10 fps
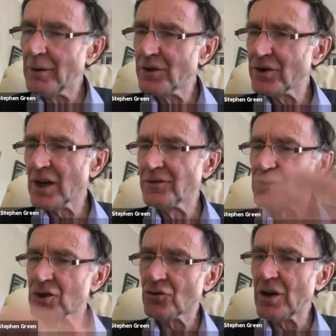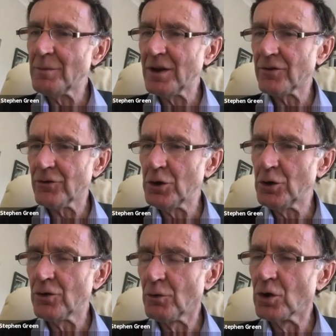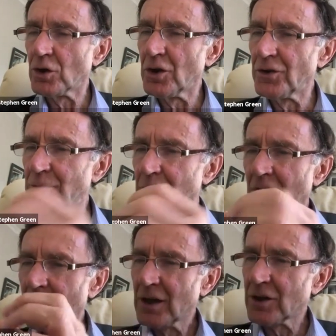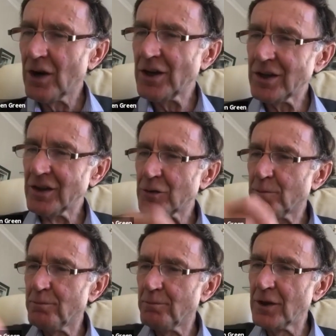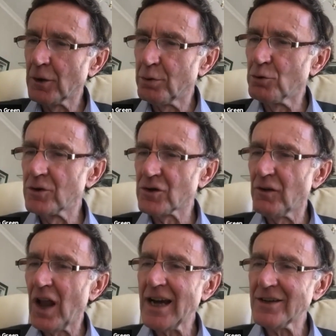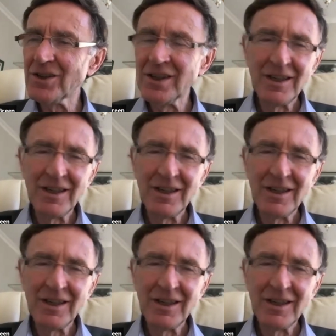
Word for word: with the sun streaming through the woodland, creating these little pools of light,